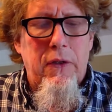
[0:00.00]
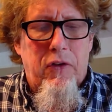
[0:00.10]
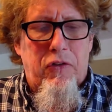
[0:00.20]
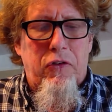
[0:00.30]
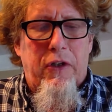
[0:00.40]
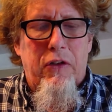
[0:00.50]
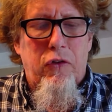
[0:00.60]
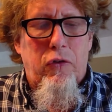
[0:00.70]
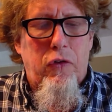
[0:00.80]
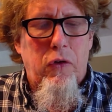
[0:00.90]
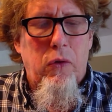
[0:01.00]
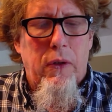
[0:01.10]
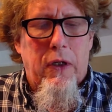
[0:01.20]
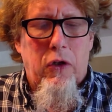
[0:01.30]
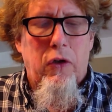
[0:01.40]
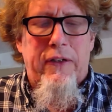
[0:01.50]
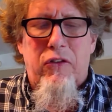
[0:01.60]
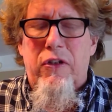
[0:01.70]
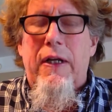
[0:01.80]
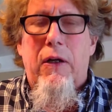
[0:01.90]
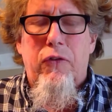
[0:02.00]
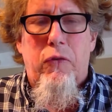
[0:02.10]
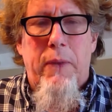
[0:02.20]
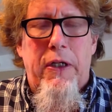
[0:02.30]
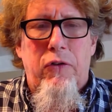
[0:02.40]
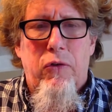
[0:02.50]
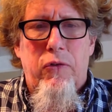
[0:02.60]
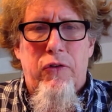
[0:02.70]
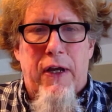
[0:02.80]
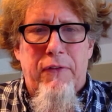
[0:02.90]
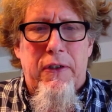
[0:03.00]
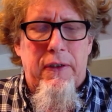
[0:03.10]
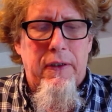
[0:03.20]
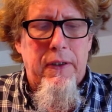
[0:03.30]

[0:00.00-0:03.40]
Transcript: This is scheduled to occur at the City Council's meeting June 7th.